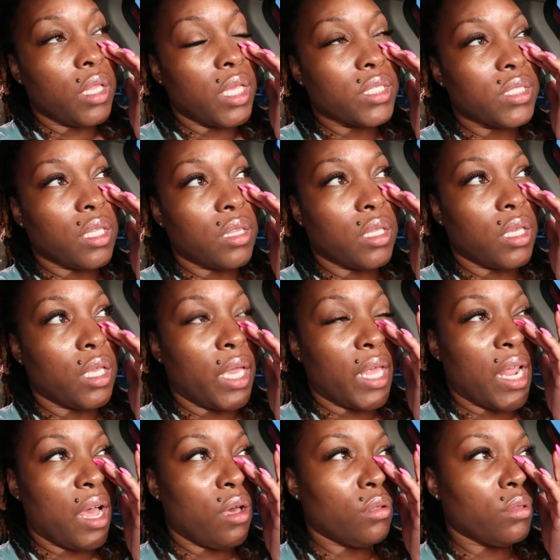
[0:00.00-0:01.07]
That's the thing.
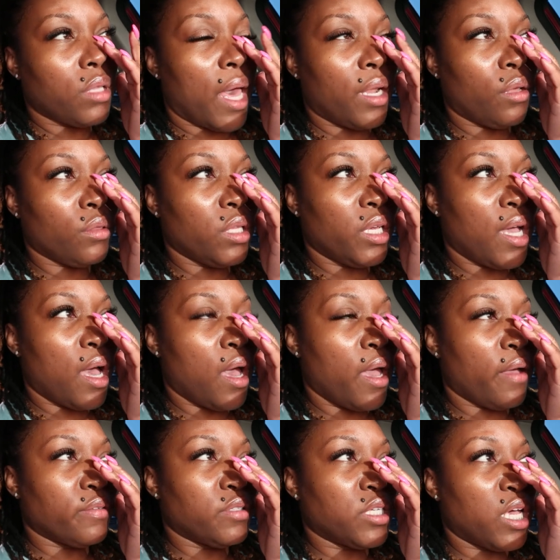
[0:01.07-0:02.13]
And I don't think I'll
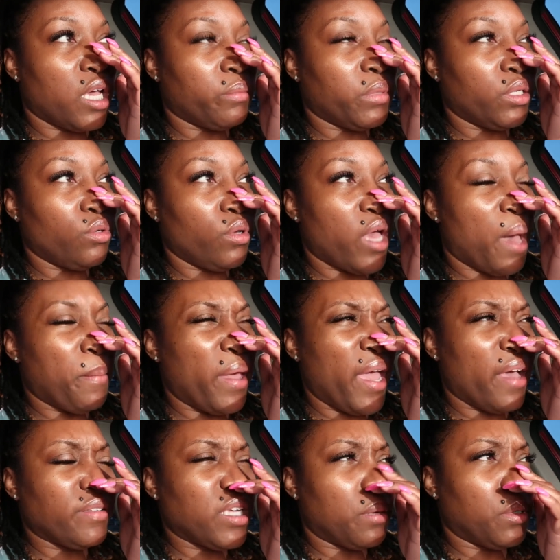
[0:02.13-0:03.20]
have time to do it. I may
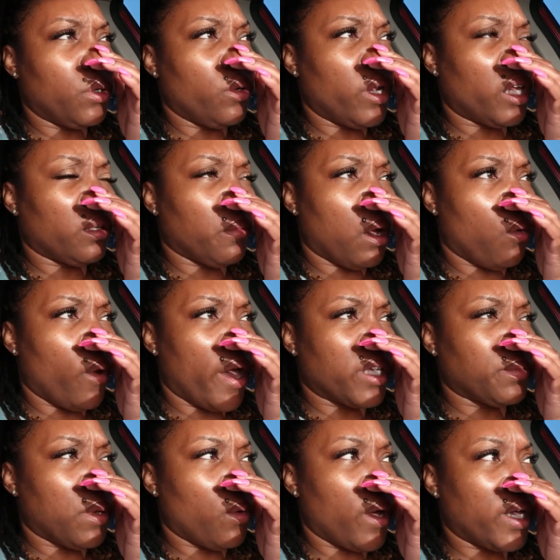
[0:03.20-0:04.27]
have time to do it after my
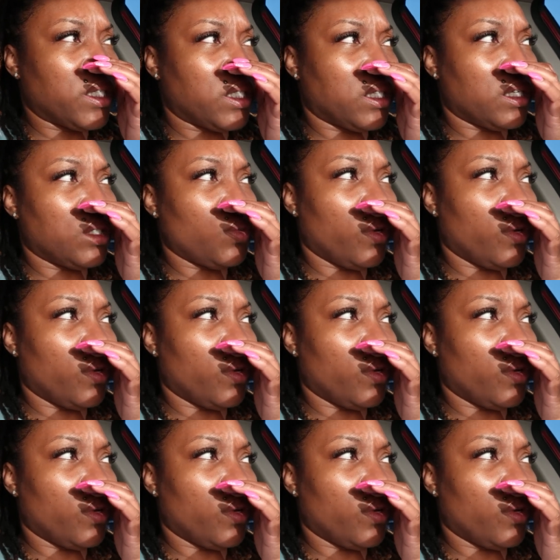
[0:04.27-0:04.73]
wax. My wax is at